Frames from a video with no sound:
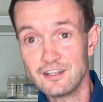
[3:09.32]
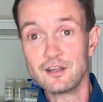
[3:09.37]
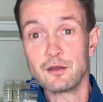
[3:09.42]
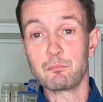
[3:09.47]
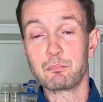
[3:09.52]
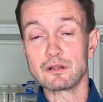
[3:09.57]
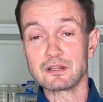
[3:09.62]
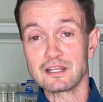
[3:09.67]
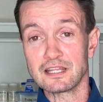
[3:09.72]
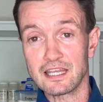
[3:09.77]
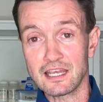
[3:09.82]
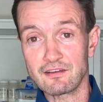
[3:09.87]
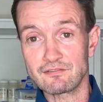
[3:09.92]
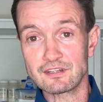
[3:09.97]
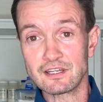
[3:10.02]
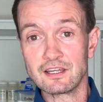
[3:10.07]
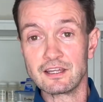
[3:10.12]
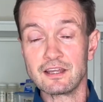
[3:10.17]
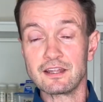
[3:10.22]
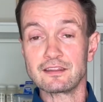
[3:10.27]
believed
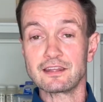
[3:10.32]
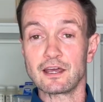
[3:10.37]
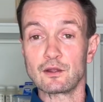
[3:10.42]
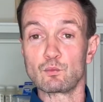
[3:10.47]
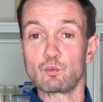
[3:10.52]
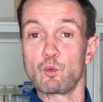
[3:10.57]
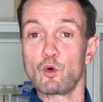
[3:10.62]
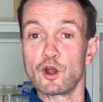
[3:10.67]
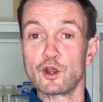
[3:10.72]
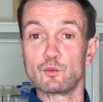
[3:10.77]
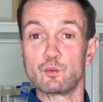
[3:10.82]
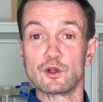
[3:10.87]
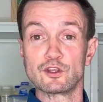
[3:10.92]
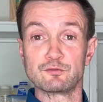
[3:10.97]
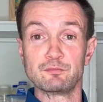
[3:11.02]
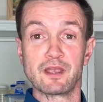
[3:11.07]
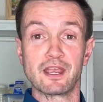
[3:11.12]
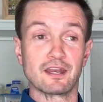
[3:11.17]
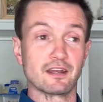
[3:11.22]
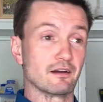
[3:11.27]
that wood was
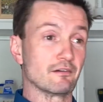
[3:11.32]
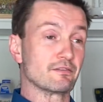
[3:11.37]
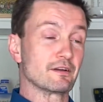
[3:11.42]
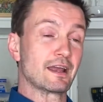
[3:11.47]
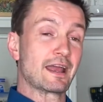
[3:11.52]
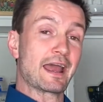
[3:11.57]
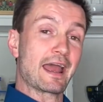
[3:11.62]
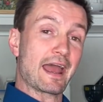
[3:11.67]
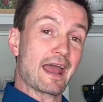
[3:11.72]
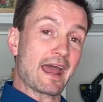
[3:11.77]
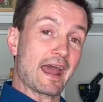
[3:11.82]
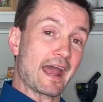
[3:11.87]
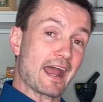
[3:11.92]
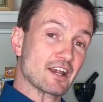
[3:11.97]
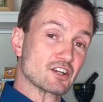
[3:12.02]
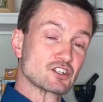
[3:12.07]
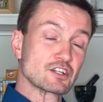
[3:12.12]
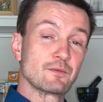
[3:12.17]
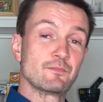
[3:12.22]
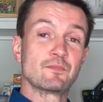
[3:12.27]
made of
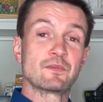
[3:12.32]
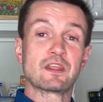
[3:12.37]
ash